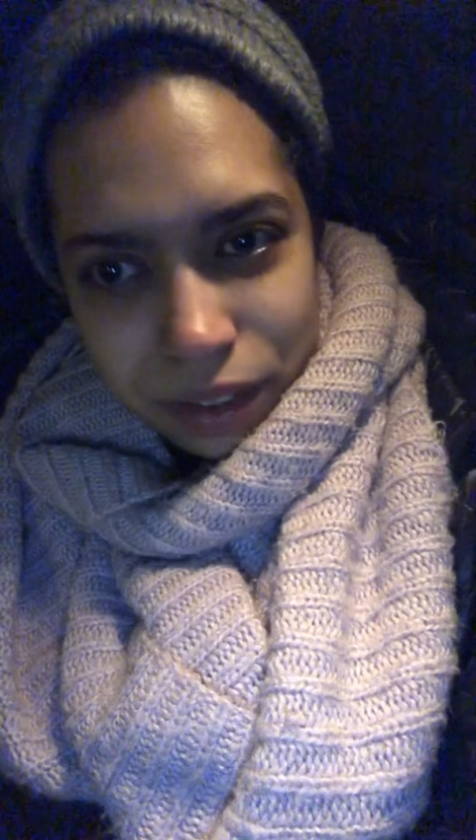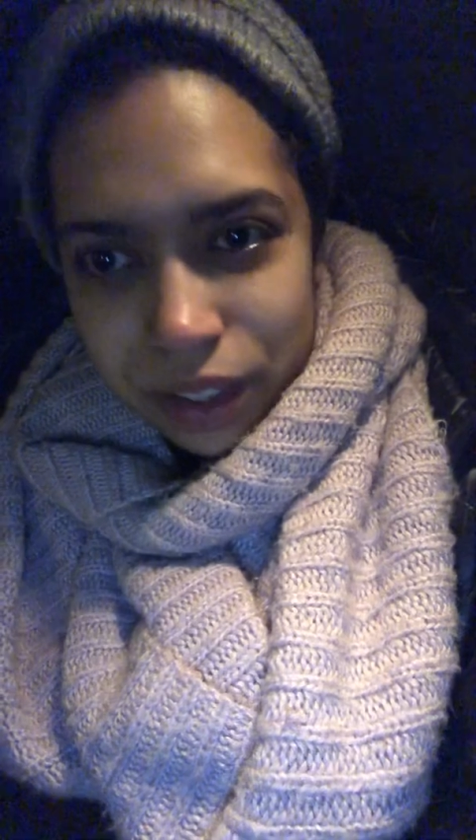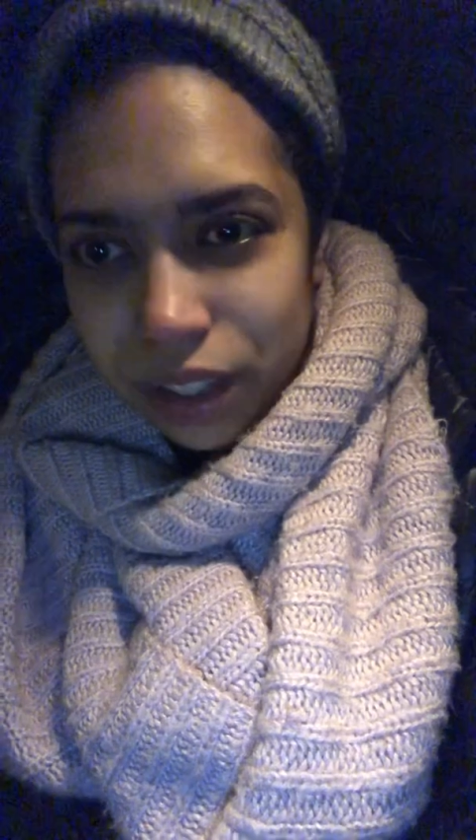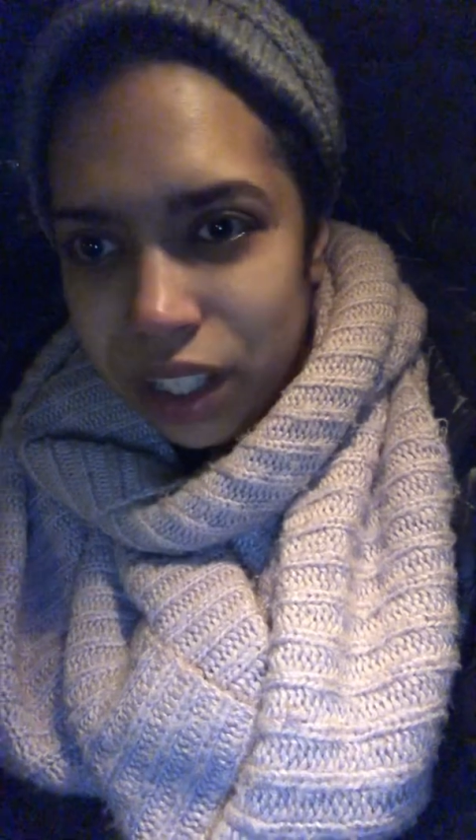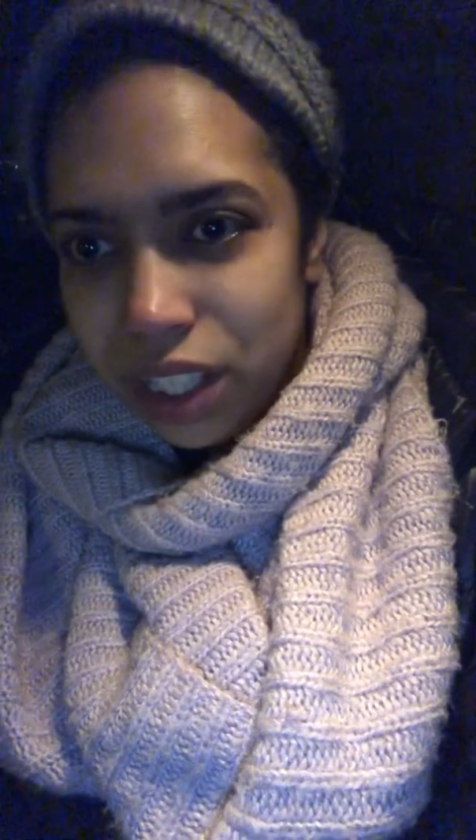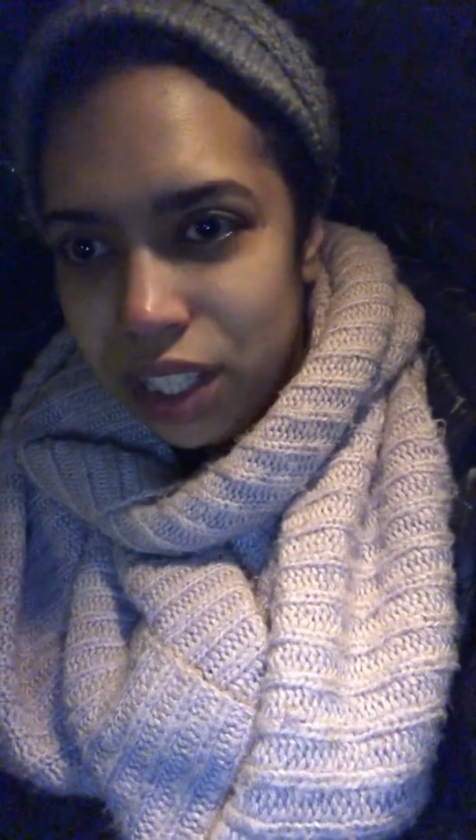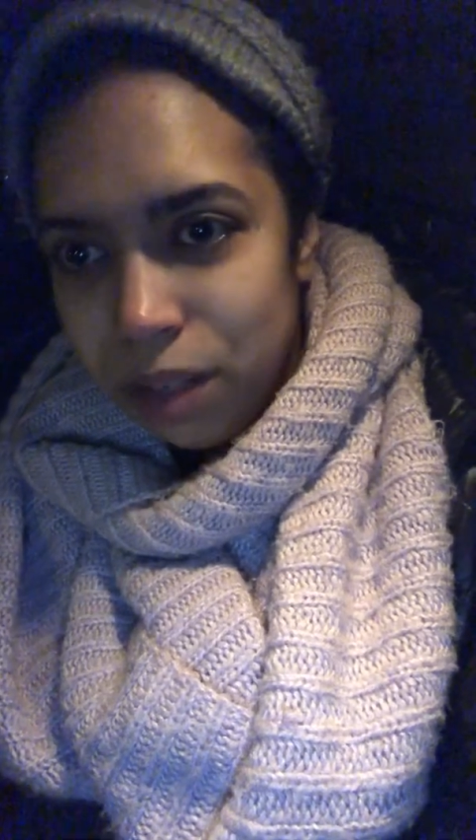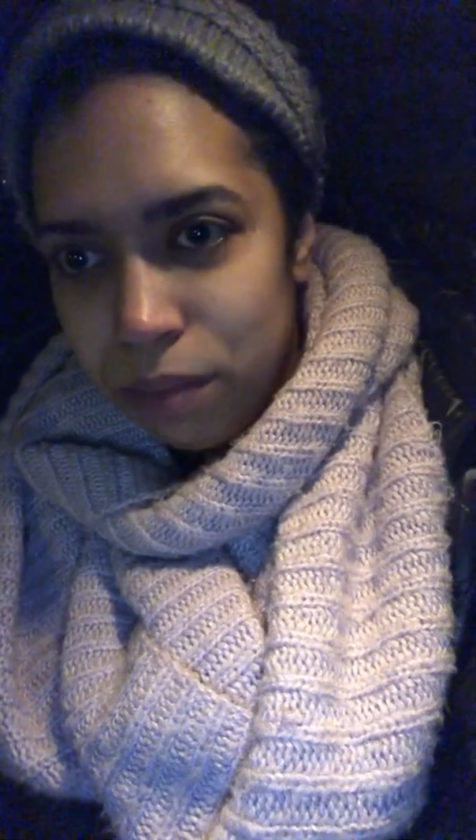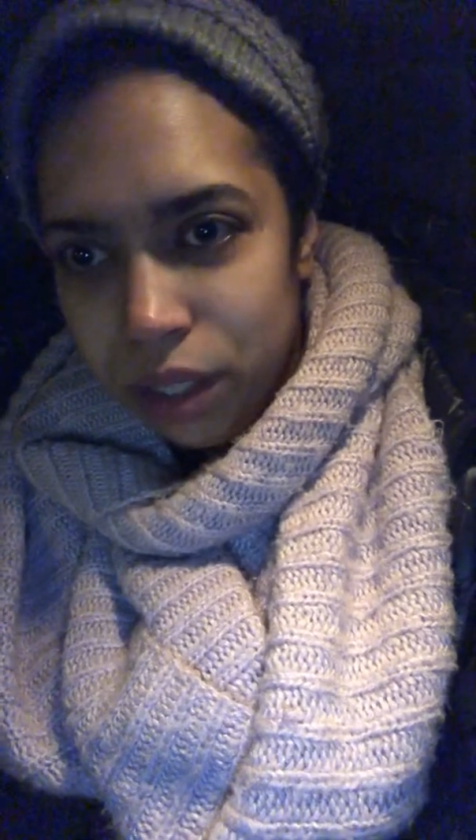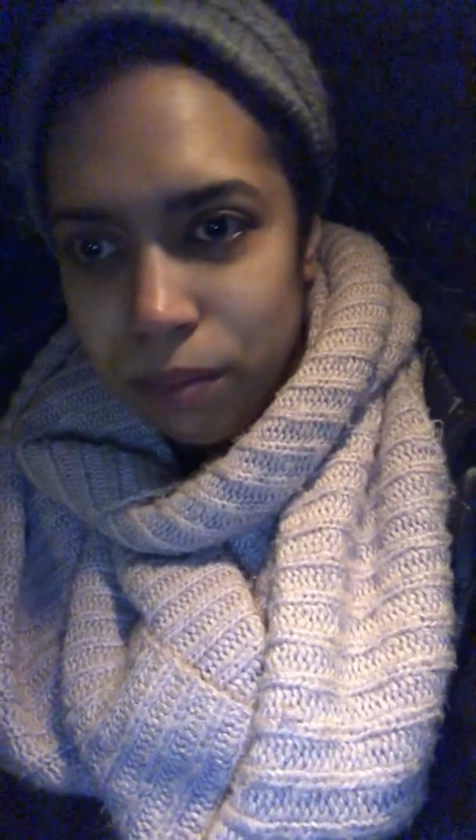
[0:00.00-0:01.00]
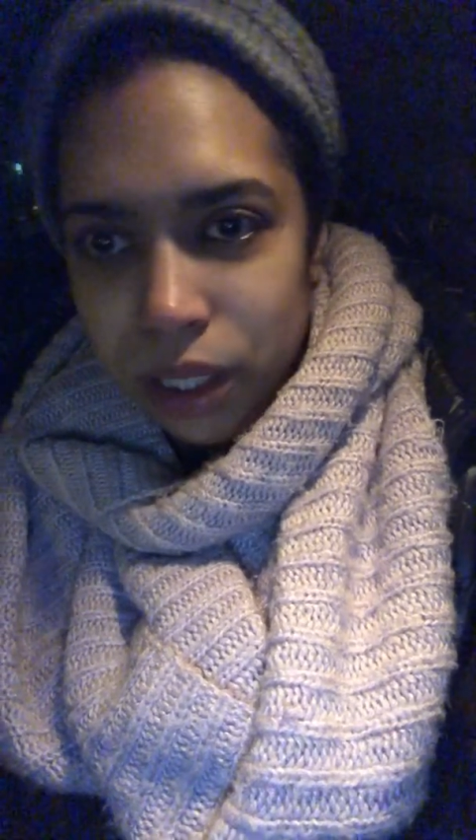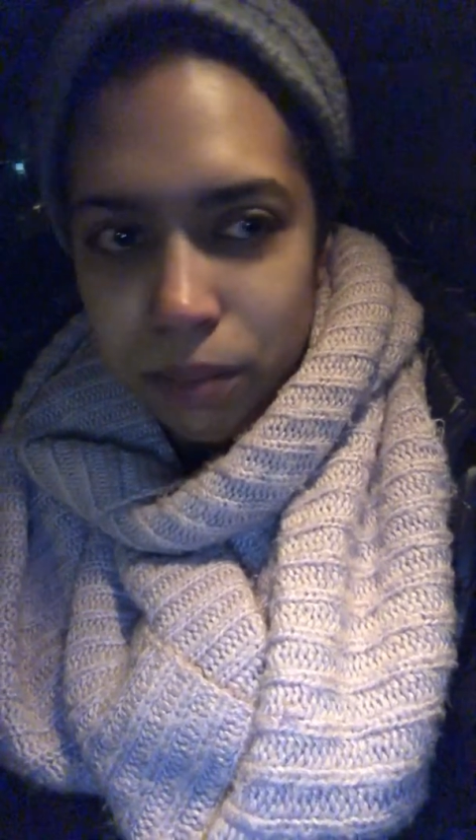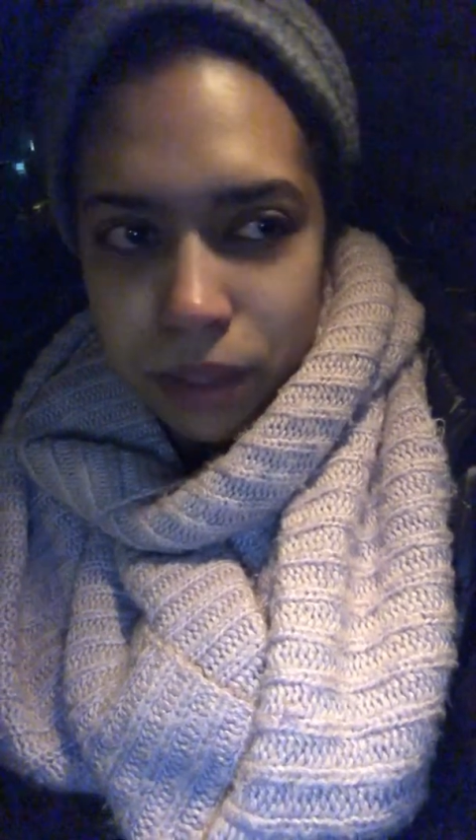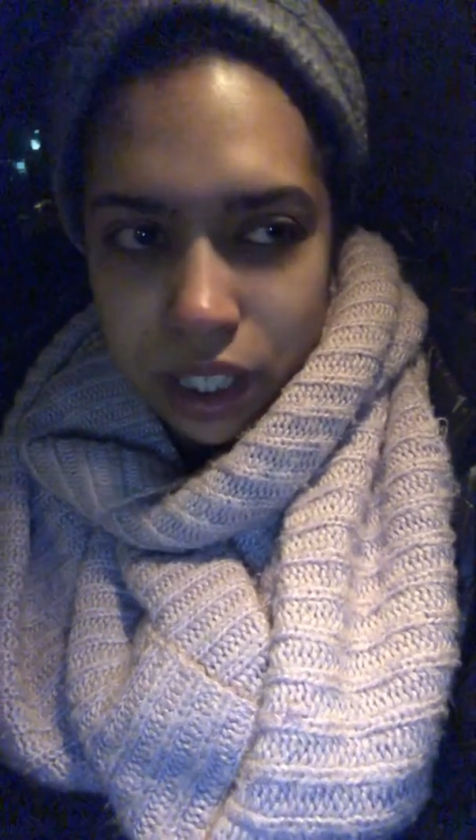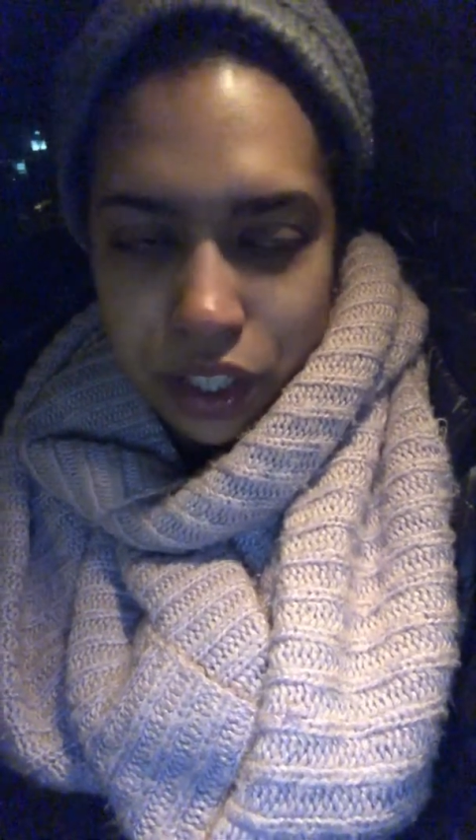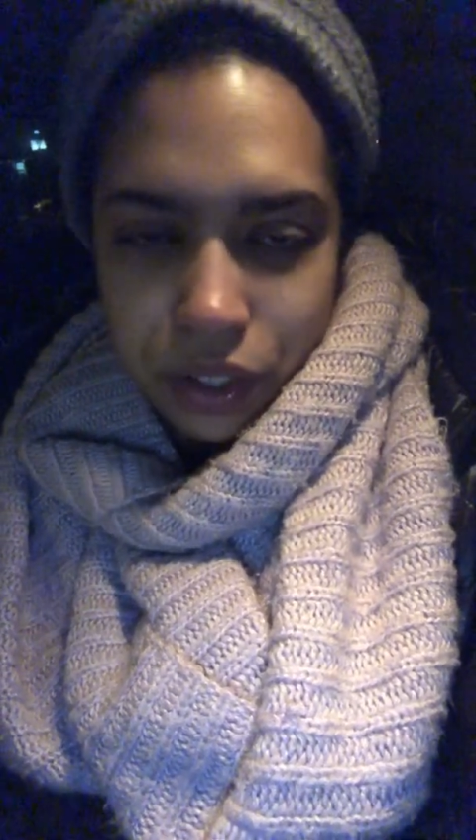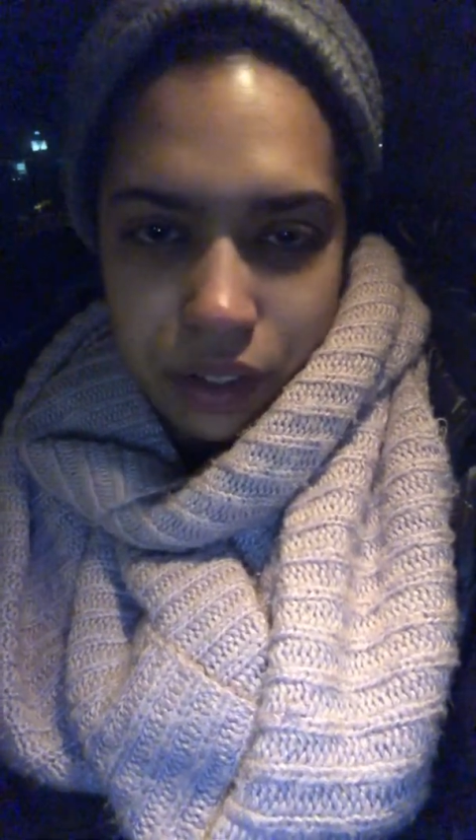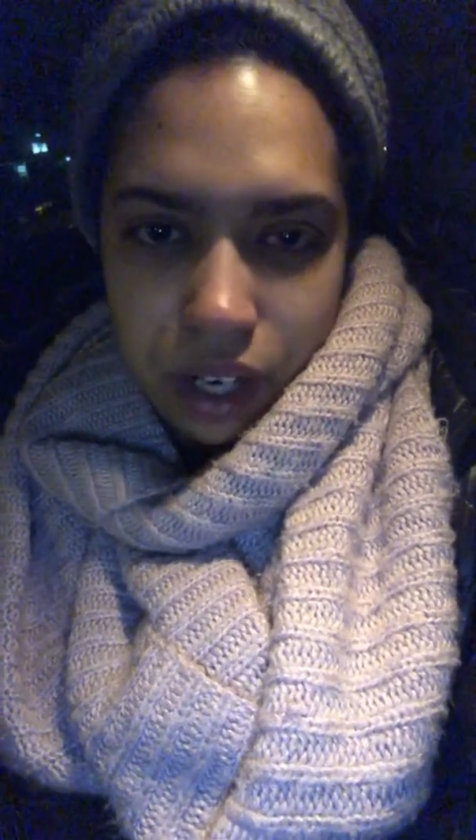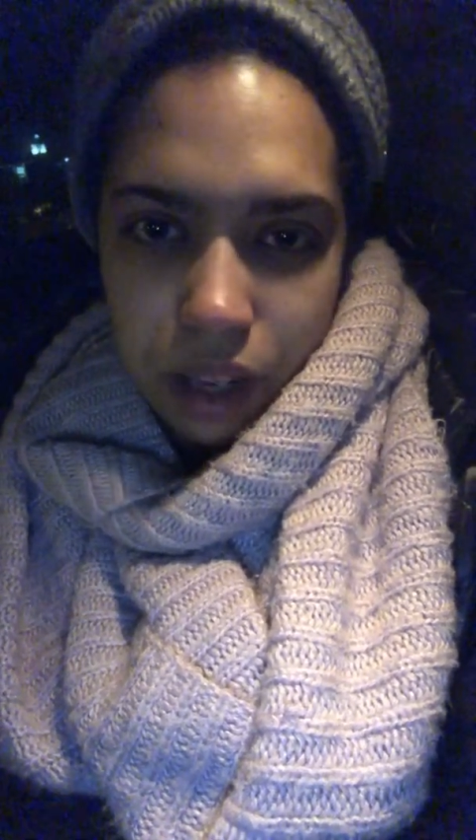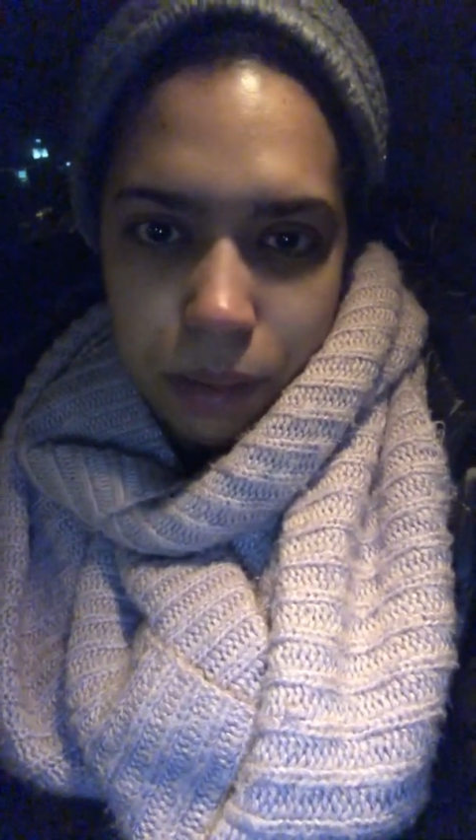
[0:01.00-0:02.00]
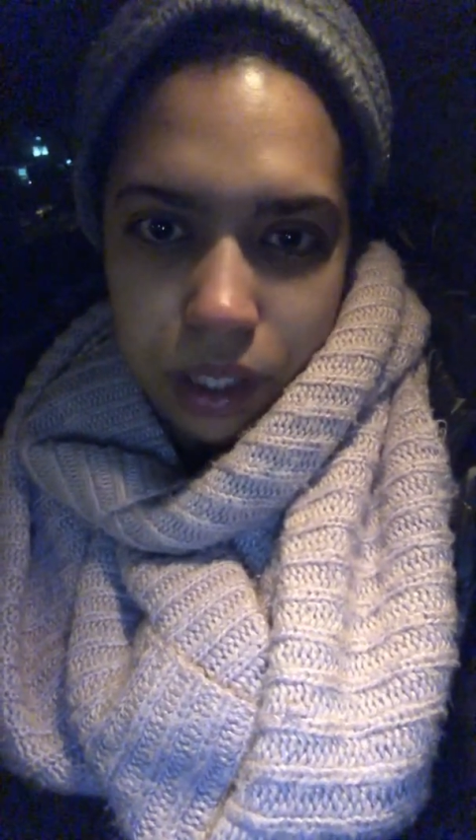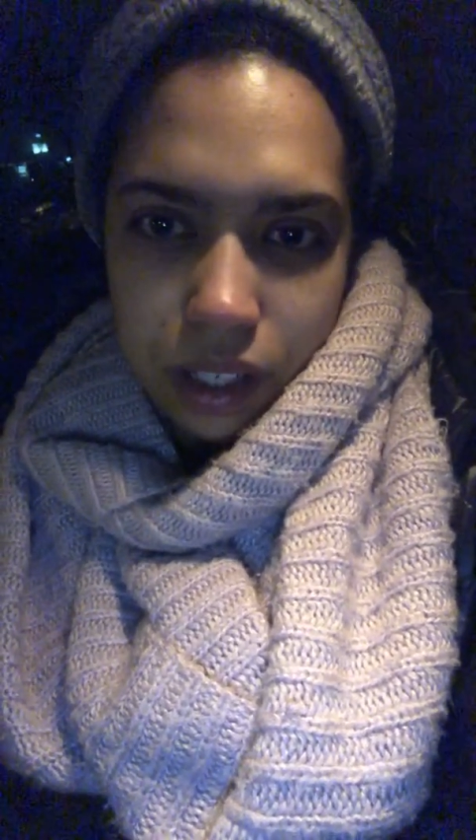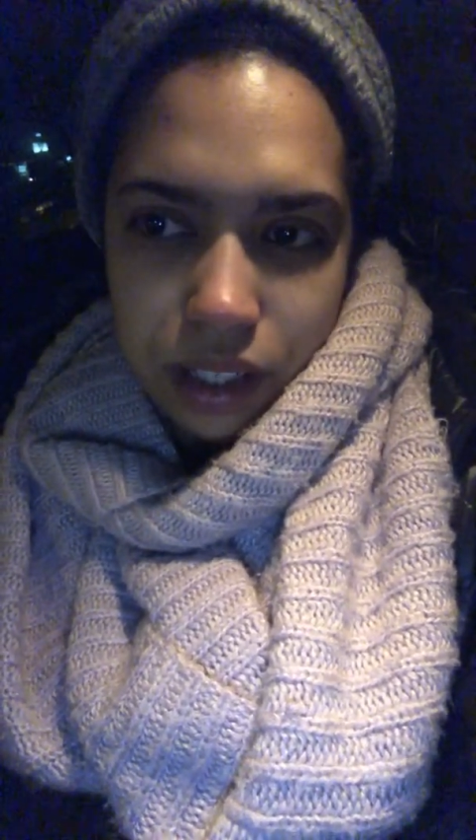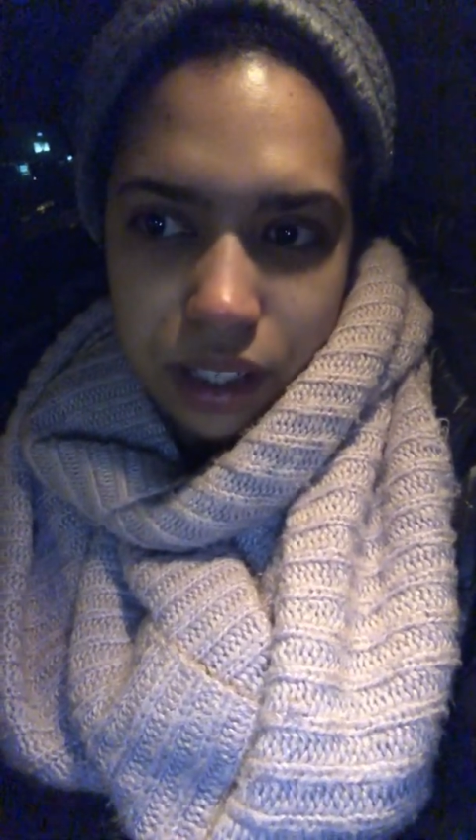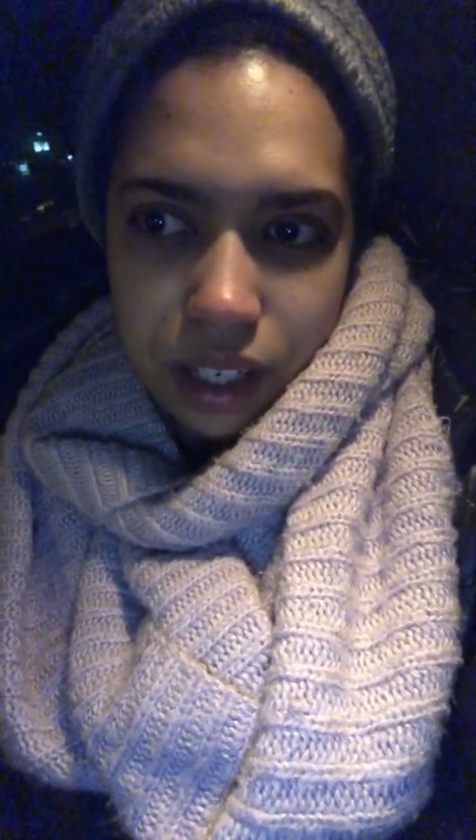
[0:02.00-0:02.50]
or things that bring me pleasure or happiness,